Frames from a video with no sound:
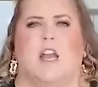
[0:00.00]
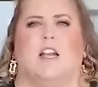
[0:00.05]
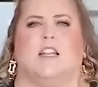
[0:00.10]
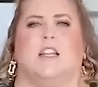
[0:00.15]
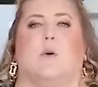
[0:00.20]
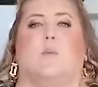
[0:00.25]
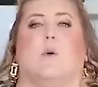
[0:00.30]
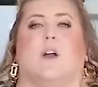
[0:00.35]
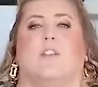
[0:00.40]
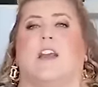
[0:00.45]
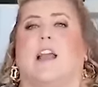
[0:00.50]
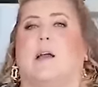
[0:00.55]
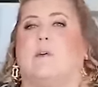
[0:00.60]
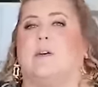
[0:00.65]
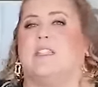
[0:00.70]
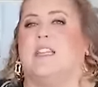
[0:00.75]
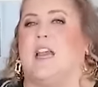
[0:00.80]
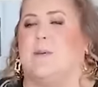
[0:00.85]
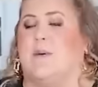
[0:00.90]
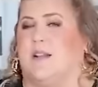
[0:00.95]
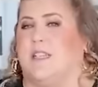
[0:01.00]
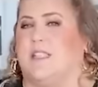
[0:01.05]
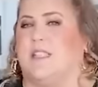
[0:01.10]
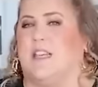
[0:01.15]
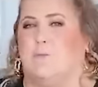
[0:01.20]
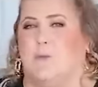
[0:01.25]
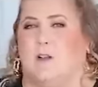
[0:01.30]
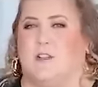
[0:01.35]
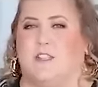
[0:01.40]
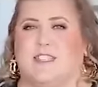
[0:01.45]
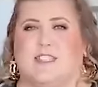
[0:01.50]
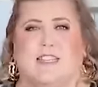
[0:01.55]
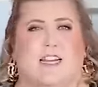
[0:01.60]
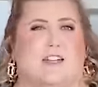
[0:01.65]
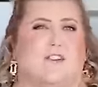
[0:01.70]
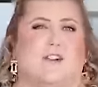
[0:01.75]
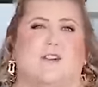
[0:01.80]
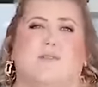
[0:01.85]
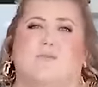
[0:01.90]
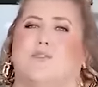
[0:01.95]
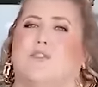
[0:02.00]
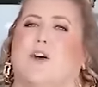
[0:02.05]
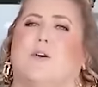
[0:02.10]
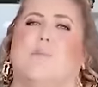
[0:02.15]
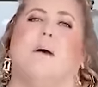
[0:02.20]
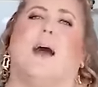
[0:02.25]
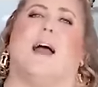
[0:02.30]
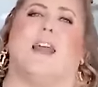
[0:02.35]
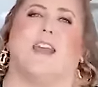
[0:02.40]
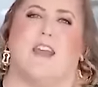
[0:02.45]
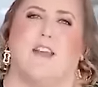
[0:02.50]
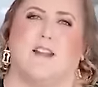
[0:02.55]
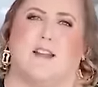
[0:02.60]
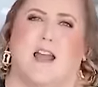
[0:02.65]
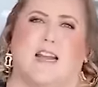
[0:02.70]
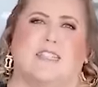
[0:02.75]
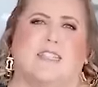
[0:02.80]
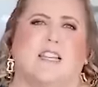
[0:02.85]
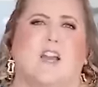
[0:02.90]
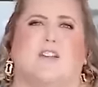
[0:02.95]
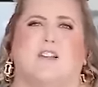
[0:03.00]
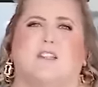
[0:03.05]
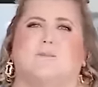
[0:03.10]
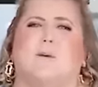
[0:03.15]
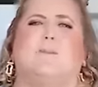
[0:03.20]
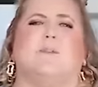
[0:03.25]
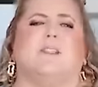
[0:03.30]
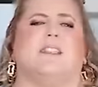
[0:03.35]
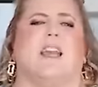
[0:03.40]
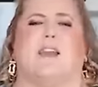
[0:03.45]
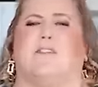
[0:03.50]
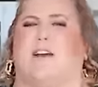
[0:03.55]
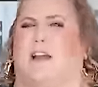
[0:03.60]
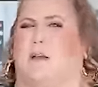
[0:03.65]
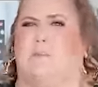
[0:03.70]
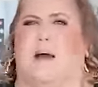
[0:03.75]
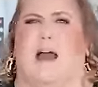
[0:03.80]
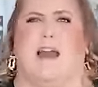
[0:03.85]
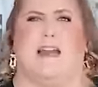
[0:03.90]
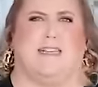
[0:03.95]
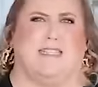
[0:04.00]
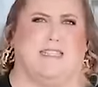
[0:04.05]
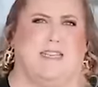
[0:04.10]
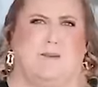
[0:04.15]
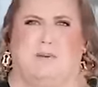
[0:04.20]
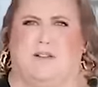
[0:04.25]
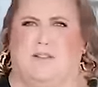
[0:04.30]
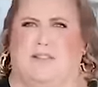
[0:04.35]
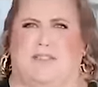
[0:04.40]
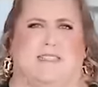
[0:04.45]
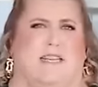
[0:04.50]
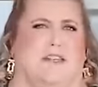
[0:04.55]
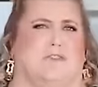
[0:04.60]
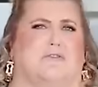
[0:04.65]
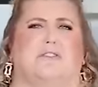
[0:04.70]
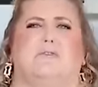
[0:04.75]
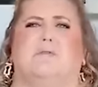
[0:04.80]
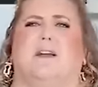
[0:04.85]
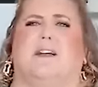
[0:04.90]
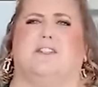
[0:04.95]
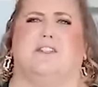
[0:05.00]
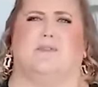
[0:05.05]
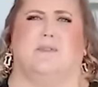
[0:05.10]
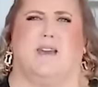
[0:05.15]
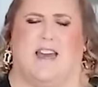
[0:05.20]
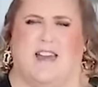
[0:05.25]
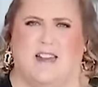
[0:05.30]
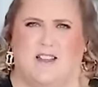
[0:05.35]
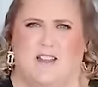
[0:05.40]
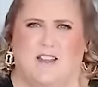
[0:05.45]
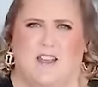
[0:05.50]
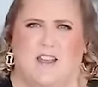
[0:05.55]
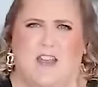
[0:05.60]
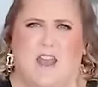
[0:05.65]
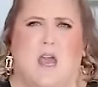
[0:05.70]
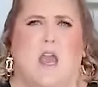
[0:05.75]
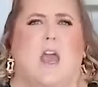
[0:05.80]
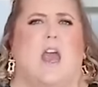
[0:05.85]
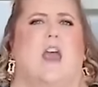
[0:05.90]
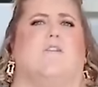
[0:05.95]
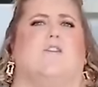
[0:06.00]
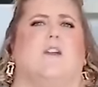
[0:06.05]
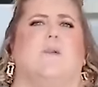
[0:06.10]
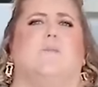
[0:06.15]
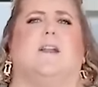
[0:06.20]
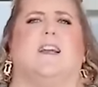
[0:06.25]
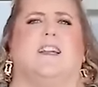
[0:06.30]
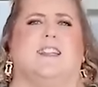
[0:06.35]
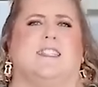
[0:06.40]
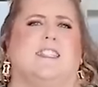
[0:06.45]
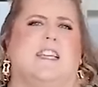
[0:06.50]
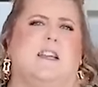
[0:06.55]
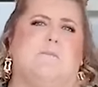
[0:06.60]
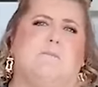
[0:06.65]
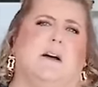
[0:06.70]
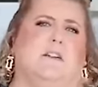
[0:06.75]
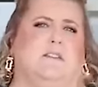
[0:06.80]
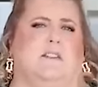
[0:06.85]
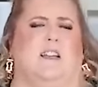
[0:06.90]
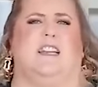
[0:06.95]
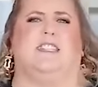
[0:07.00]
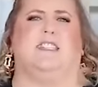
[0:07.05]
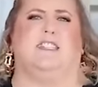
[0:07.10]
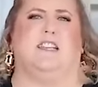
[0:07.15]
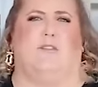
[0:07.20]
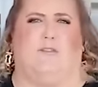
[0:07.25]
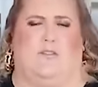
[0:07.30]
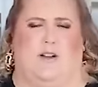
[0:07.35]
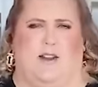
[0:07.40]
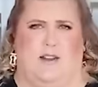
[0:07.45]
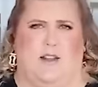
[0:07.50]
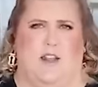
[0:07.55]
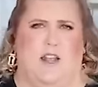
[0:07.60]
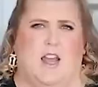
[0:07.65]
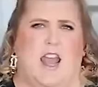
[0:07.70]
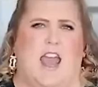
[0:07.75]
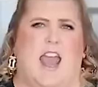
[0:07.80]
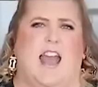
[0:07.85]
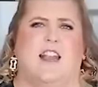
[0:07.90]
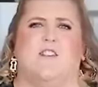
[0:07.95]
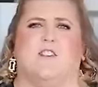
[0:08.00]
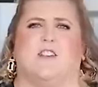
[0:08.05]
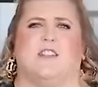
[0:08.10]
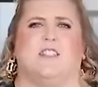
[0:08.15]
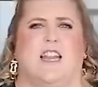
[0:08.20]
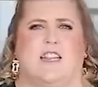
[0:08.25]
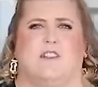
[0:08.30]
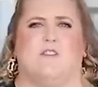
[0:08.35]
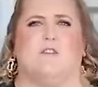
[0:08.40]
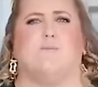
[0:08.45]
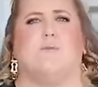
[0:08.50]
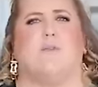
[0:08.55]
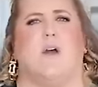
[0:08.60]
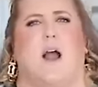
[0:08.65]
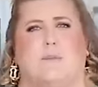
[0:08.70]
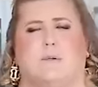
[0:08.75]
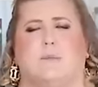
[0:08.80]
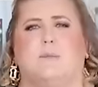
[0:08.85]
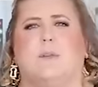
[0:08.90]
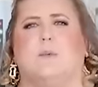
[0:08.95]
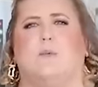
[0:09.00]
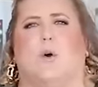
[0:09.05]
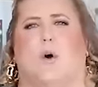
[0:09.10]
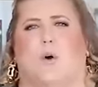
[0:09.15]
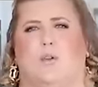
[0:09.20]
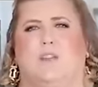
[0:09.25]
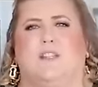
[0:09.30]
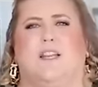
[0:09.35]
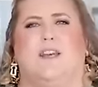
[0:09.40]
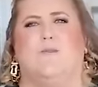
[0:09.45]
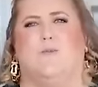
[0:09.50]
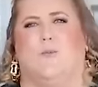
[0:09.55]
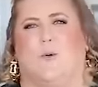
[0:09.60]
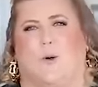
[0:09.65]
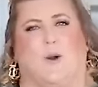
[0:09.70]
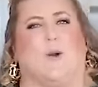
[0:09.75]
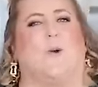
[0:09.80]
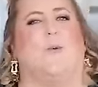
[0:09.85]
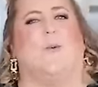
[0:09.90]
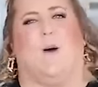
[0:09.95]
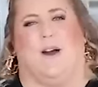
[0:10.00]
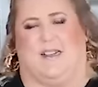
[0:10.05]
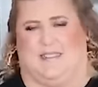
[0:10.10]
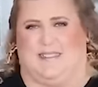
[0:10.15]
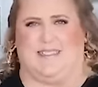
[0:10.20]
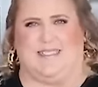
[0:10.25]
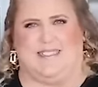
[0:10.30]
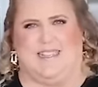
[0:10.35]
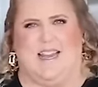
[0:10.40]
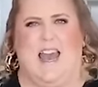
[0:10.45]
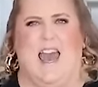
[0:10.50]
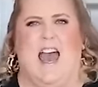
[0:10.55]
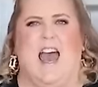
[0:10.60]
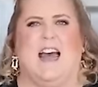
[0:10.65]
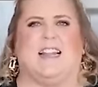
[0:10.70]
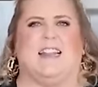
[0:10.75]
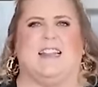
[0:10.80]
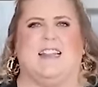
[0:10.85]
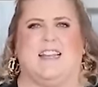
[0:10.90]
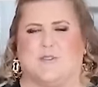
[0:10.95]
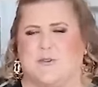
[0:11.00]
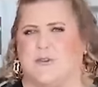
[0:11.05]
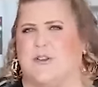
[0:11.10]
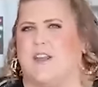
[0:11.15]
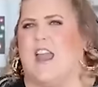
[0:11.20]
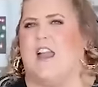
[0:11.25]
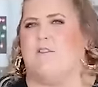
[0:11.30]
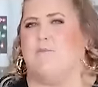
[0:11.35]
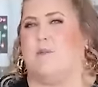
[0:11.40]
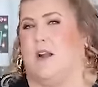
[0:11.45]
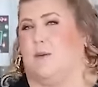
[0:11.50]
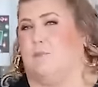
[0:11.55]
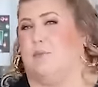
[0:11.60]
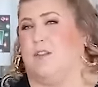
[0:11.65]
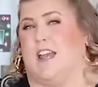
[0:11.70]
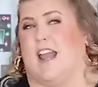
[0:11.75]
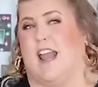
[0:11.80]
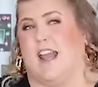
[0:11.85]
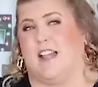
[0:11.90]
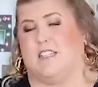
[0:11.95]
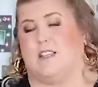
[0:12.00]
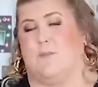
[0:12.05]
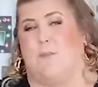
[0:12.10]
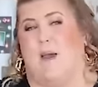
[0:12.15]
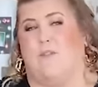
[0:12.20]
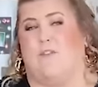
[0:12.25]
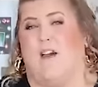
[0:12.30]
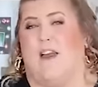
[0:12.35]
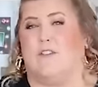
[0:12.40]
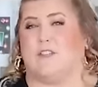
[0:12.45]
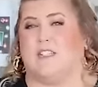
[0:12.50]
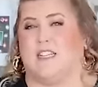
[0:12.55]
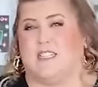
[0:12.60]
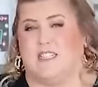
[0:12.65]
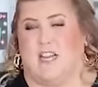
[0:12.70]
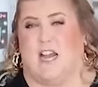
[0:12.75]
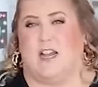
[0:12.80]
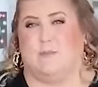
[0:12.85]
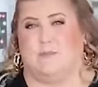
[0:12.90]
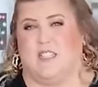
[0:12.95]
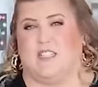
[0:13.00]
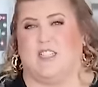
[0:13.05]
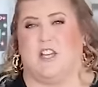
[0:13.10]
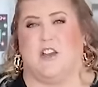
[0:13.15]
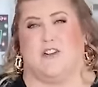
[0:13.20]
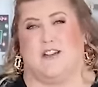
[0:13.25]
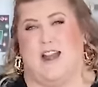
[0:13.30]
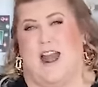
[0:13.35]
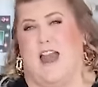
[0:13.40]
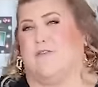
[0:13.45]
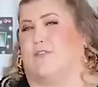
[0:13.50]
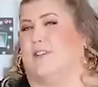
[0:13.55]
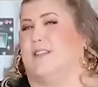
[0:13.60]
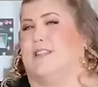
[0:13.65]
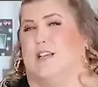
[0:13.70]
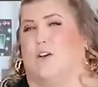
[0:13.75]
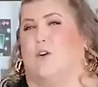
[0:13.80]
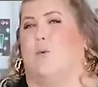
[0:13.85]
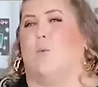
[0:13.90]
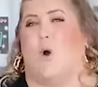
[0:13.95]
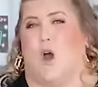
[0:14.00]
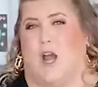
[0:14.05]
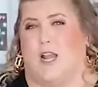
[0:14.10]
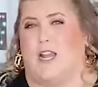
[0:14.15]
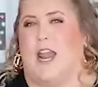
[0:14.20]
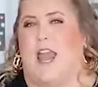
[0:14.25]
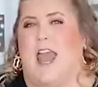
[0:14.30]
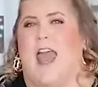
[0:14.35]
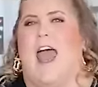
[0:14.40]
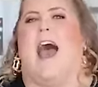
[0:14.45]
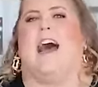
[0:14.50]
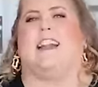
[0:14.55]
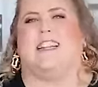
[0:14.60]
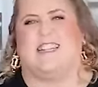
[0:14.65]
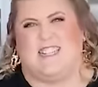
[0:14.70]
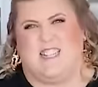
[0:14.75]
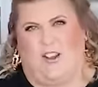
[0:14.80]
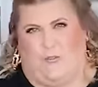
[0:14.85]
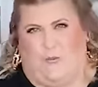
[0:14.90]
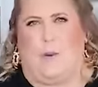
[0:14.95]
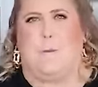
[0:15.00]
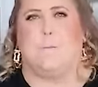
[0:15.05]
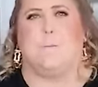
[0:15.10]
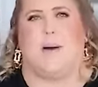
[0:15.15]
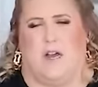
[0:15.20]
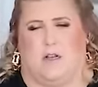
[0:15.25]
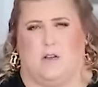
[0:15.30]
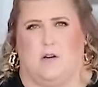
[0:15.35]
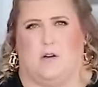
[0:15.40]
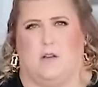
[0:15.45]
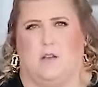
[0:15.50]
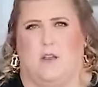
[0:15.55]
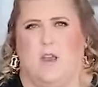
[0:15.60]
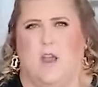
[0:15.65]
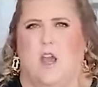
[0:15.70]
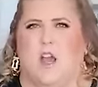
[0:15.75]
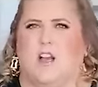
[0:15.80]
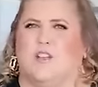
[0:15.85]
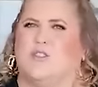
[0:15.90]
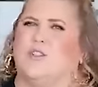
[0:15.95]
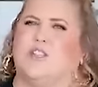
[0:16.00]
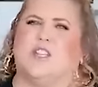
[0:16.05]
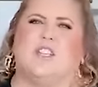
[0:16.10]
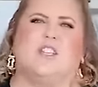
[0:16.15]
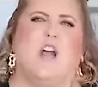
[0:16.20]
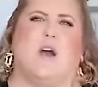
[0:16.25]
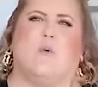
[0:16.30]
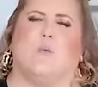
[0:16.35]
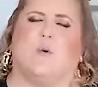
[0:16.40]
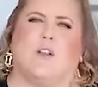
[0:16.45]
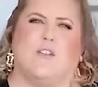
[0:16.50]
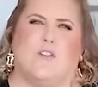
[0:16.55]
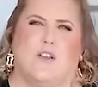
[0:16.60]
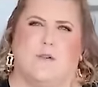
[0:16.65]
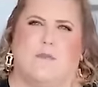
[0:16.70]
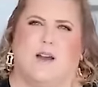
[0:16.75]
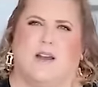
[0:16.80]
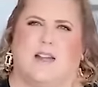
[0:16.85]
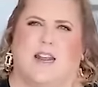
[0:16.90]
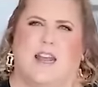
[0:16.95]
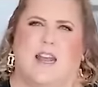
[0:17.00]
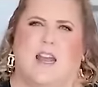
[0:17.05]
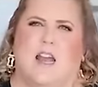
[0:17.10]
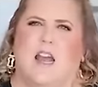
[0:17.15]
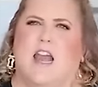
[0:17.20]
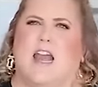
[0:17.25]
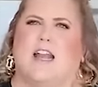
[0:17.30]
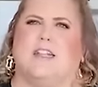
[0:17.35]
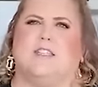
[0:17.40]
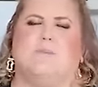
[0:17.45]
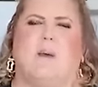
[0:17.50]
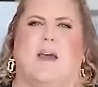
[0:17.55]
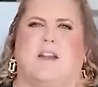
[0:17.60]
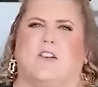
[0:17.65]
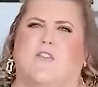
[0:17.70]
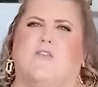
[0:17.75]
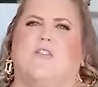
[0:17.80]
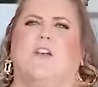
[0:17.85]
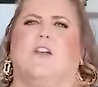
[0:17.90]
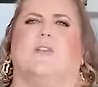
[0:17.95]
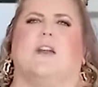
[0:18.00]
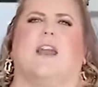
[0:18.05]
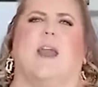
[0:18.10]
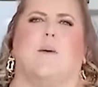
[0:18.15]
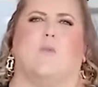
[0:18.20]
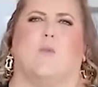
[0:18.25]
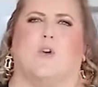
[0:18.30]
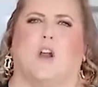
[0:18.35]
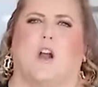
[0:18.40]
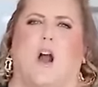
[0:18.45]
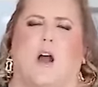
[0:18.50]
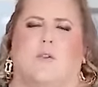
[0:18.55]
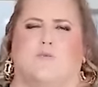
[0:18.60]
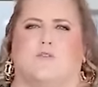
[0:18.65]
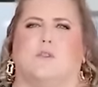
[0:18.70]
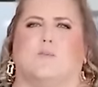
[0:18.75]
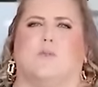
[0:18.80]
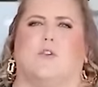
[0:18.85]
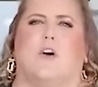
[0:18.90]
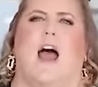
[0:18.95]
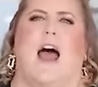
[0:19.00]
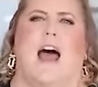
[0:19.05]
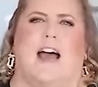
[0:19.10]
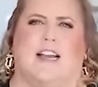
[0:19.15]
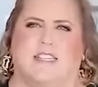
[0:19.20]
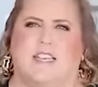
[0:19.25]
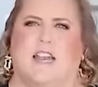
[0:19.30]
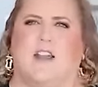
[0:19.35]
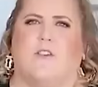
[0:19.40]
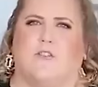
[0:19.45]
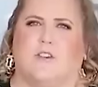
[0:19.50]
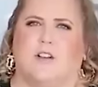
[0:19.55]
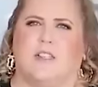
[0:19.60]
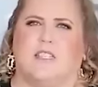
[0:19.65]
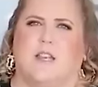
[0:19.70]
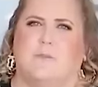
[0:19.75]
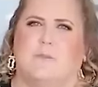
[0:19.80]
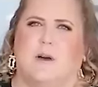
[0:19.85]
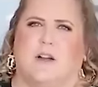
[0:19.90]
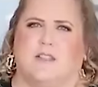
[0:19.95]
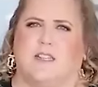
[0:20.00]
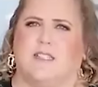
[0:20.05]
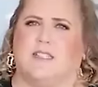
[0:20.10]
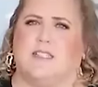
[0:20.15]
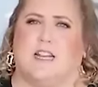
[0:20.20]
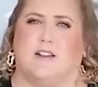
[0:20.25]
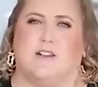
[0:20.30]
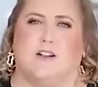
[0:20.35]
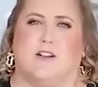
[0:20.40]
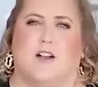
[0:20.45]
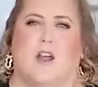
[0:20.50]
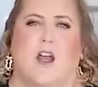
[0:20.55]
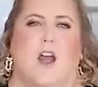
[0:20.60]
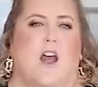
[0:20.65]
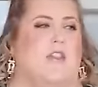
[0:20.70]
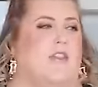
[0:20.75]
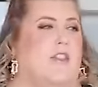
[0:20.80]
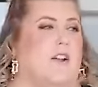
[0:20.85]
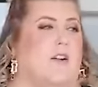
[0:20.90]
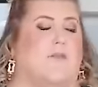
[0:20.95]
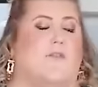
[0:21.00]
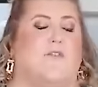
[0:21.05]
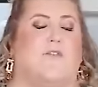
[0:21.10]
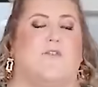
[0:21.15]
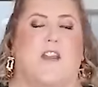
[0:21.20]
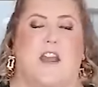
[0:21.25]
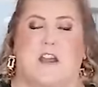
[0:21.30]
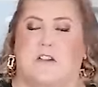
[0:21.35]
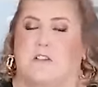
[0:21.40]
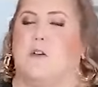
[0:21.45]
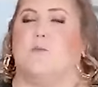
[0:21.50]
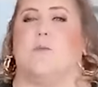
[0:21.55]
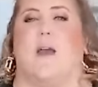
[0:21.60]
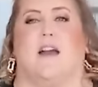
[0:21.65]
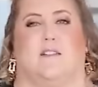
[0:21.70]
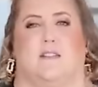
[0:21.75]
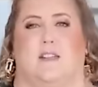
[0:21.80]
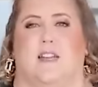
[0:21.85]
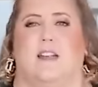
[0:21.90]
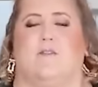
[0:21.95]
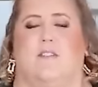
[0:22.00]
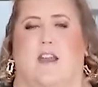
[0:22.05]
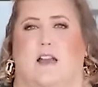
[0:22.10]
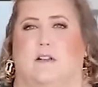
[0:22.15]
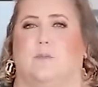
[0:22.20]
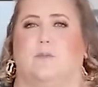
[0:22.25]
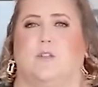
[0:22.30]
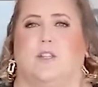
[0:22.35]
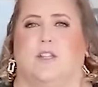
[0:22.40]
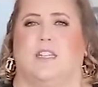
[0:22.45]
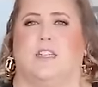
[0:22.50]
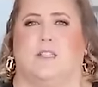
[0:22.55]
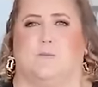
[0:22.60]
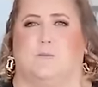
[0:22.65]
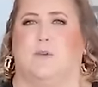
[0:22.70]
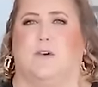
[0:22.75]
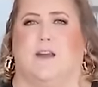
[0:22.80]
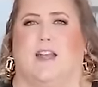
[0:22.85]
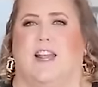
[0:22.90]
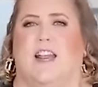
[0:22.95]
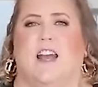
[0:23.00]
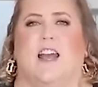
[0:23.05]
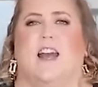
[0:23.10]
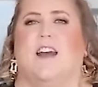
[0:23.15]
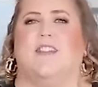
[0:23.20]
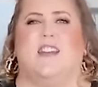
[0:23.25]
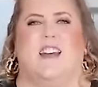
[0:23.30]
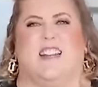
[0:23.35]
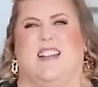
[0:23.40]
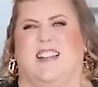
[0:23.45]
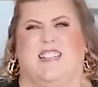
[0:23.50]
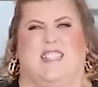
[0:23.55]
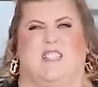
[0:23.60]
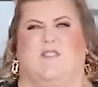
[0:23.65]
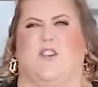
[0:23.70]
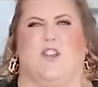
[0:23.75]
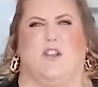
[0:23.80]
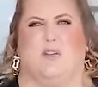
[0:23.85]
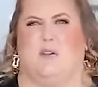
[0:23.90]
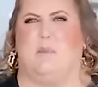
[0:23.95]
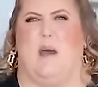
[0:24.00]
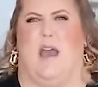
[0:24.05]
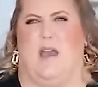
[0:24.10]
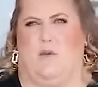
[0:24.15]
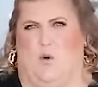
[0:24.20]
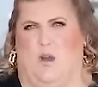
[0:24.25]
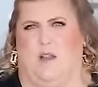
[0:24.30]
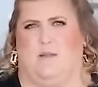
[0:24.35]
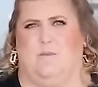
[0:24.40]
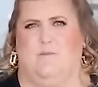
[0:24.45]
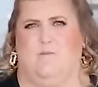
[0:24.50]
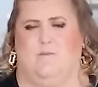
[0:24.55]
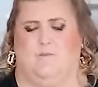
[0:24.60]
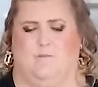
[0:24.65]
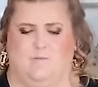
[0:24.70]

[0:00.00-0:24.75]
Now, one thing I will say about the seatbelt extender, don't buy it. I see all these people saying like, buy a seatbelt extender. Do not do that. Every plane seatbelt is different, and your extender probably will only work once. Literally, I've been on planes about 5 or 6 times this year, and every single one had a different buckle. So it's just not worth your money. It's better for you to get more comfortable asking for a seatbelt extender. They're very readily available at this point than it is for you to buy one.